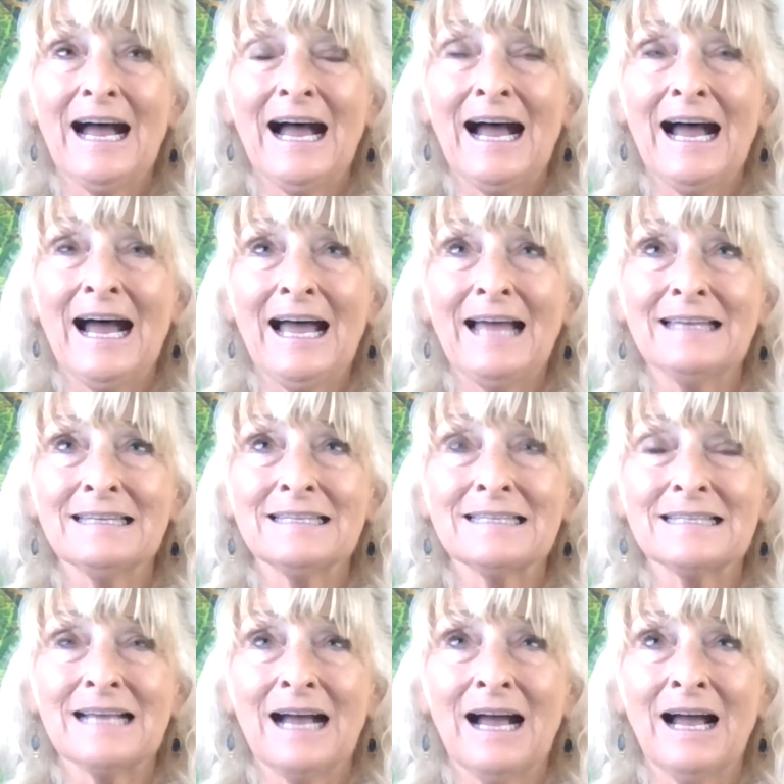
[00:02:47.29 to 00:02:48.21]

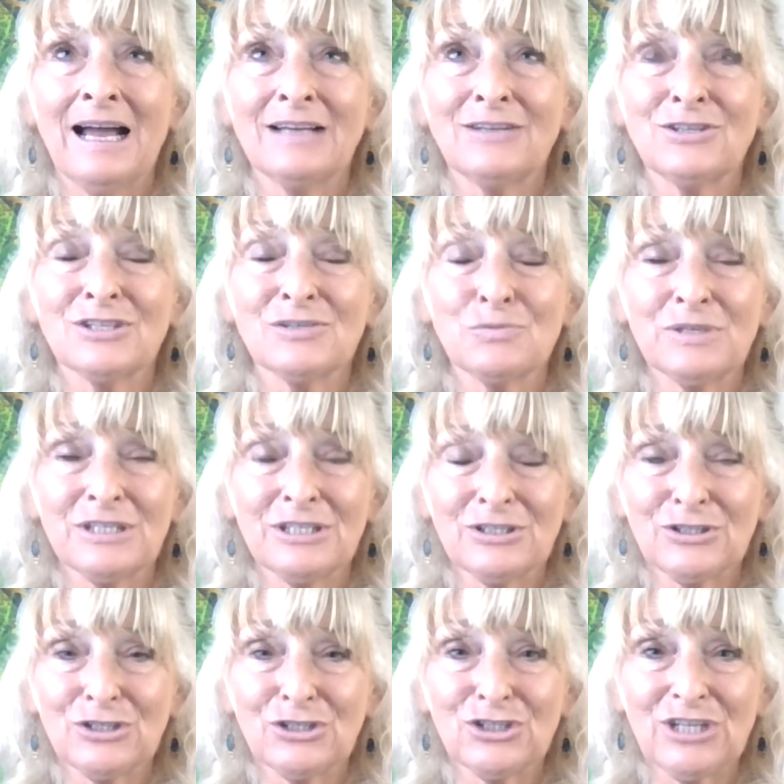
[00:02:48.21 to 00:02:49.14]
And I just
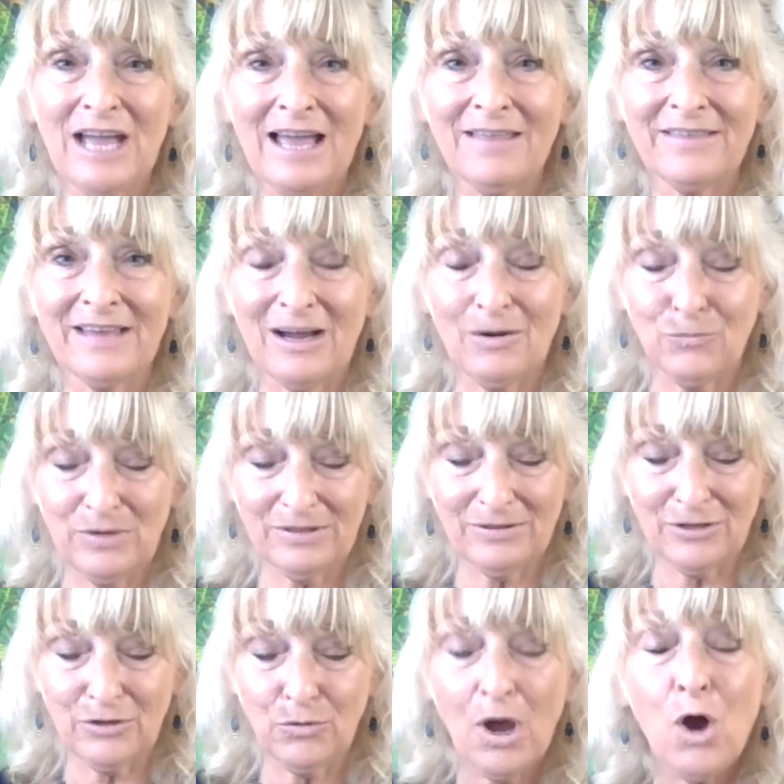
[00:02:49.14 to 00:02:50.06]
wanted to share that
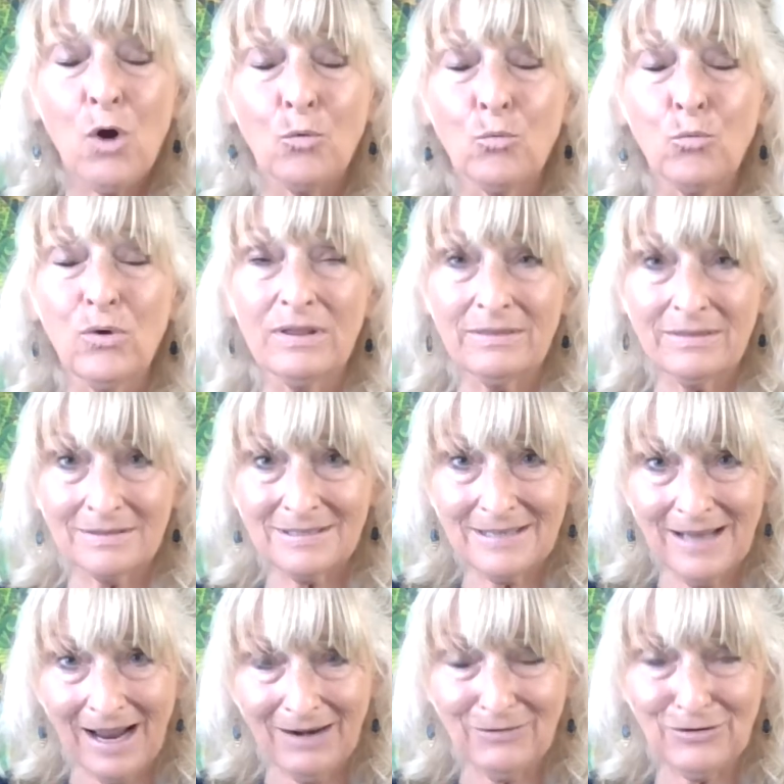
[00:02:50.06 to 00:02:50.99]
with you with a
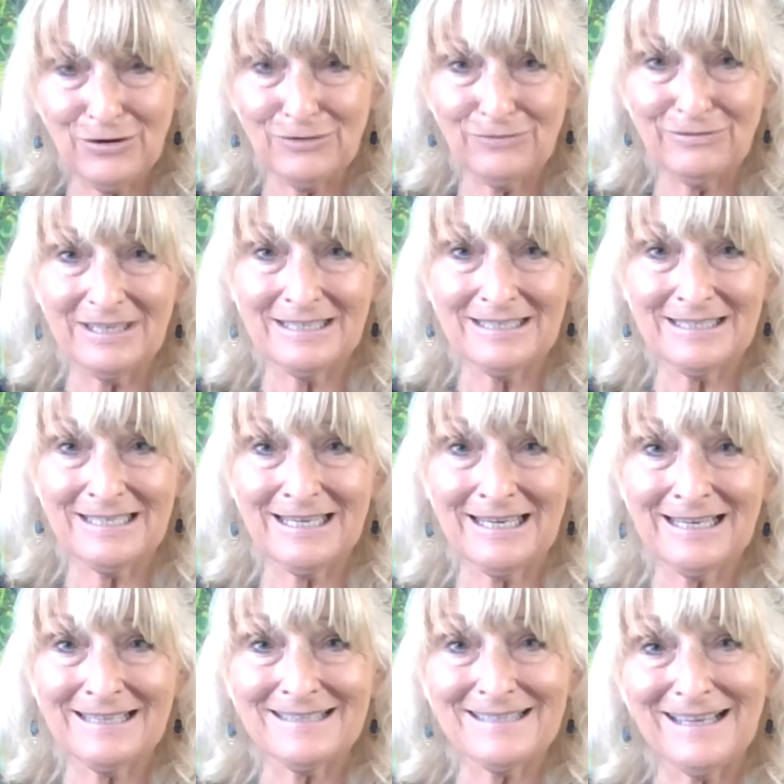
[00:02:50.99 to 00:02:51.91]
tarot
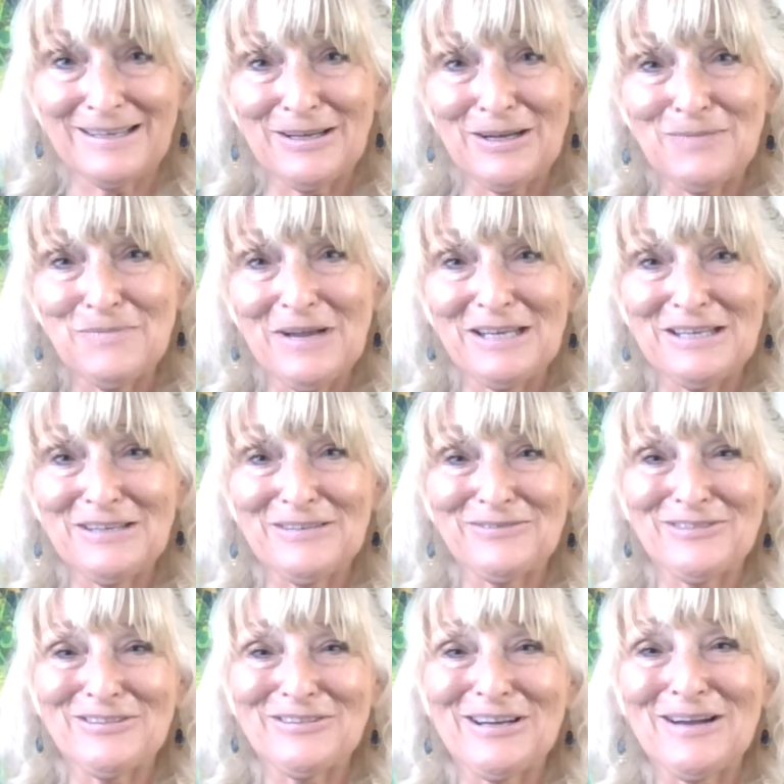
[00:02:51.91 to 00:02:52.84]
reading, because I know many
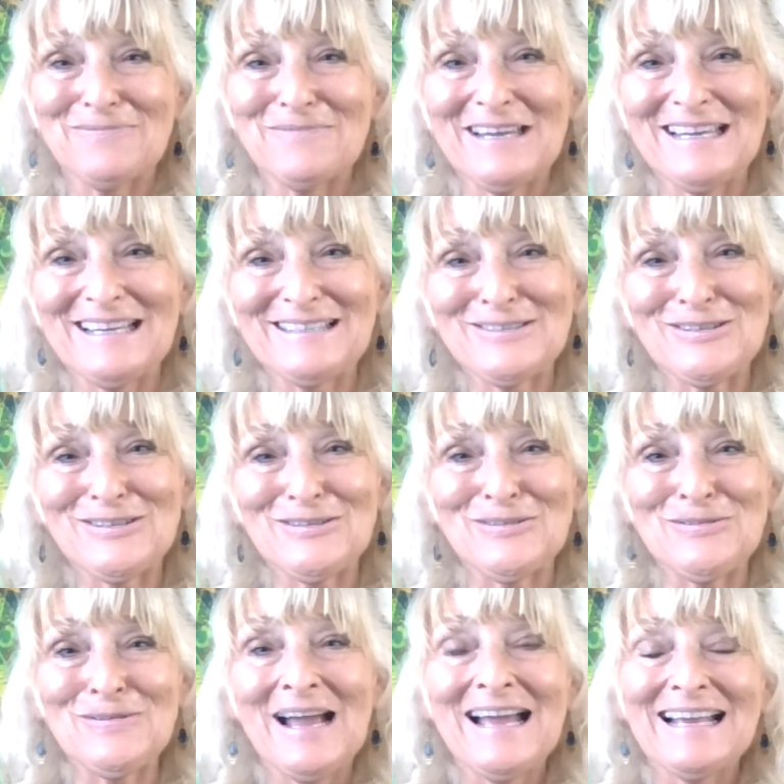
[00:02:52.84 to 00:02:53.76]
of you come here
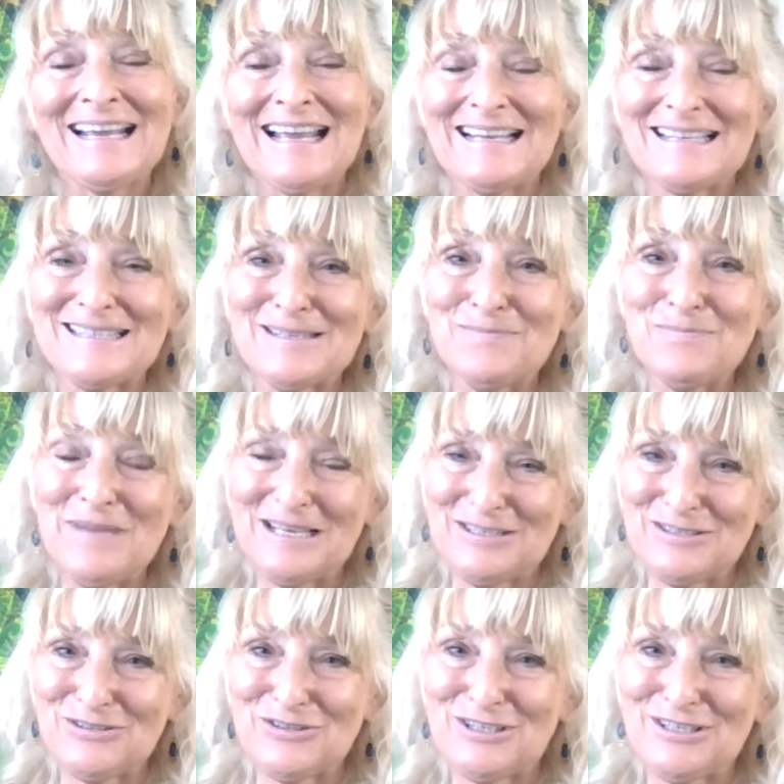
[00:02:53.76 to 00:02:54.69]
to get some
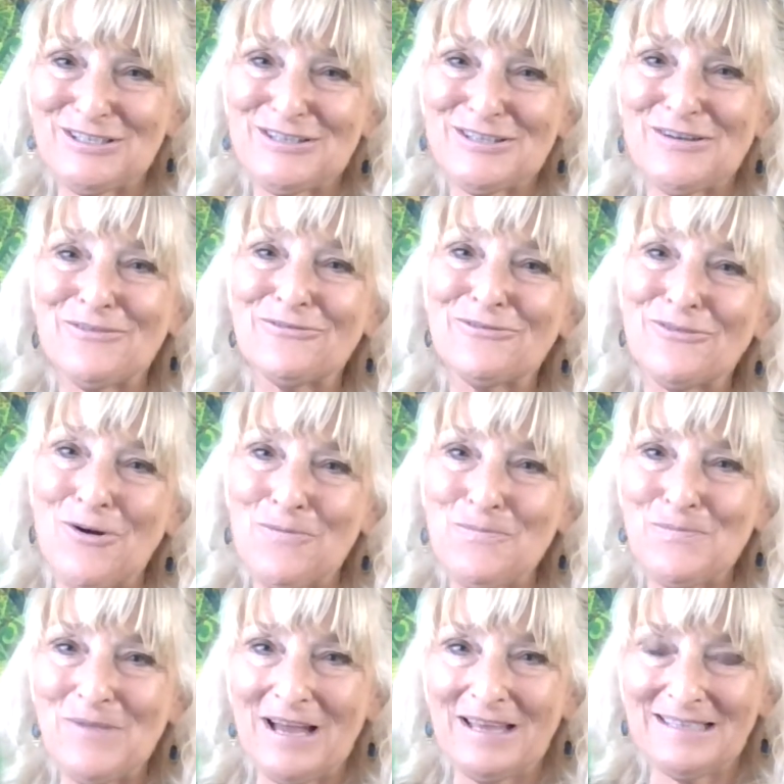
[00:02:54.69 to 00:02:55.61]
messages
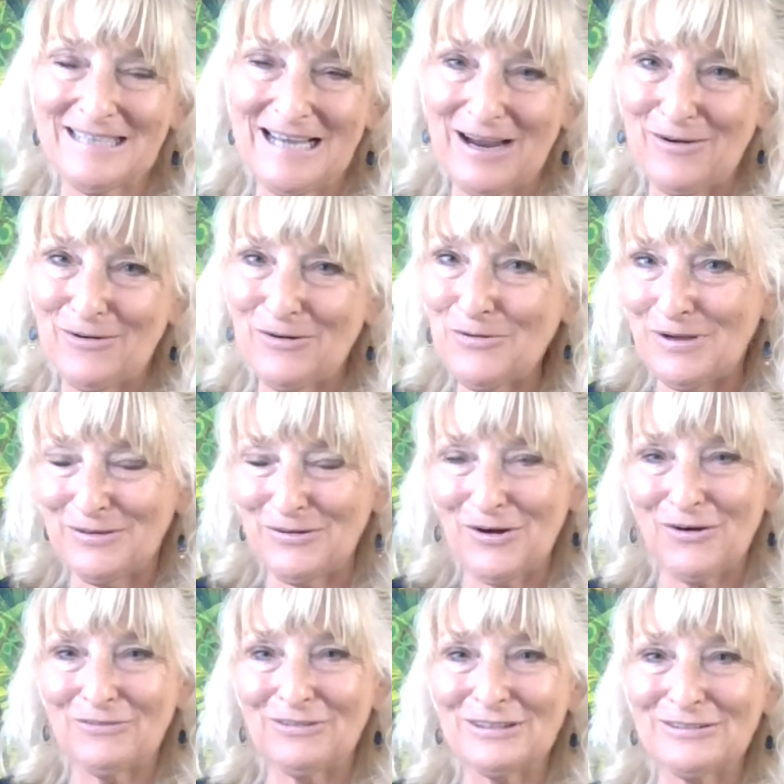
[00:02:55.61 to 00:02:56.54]
from tarot and
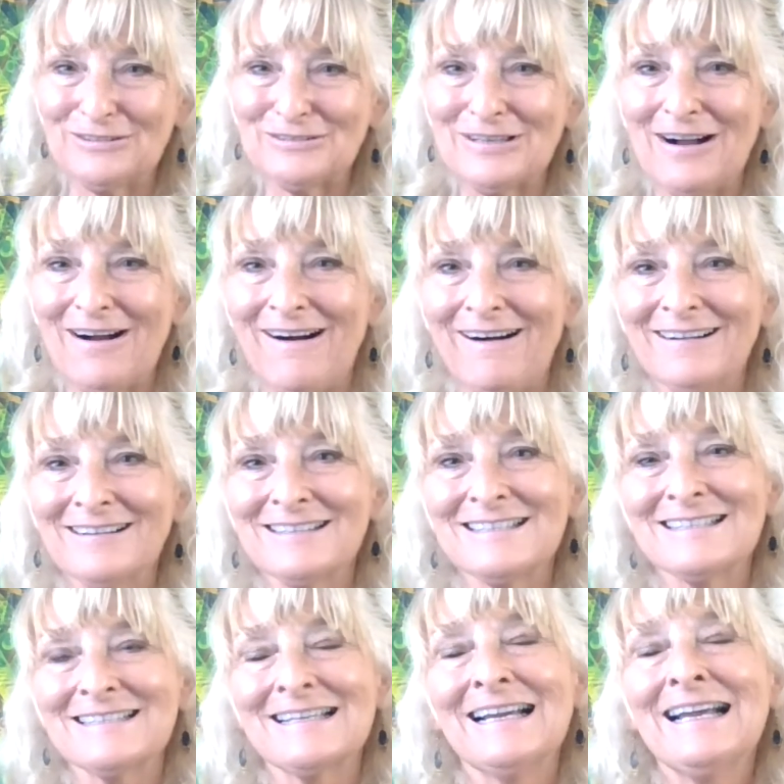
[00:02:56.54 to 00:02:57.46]
oracle
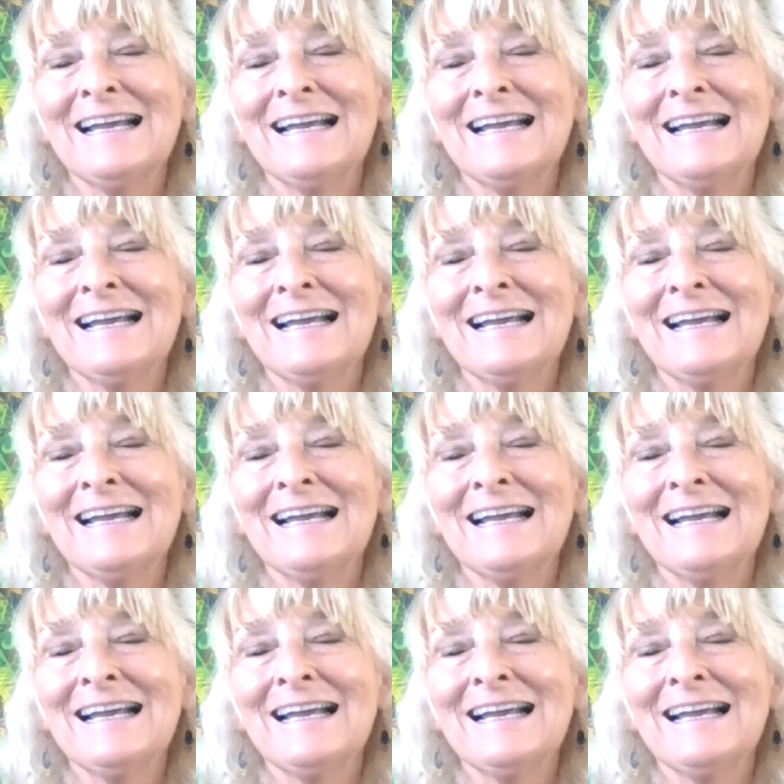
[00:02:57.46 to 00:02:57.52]
cards.